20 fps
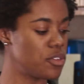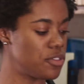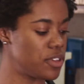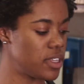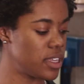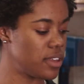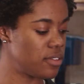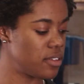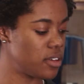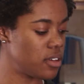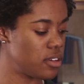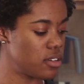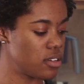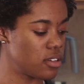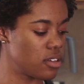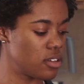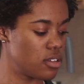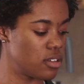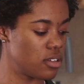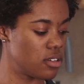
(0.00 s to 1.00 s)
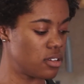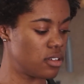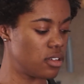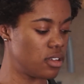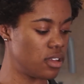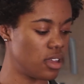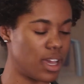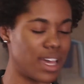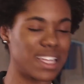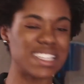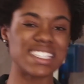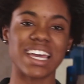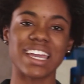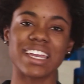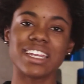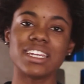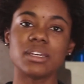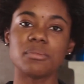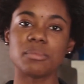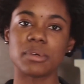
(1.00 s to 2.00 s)
flavor, a
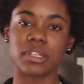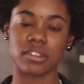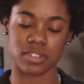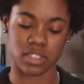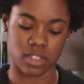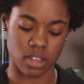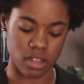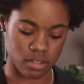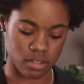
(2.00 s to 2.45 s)
tiny bit of salt.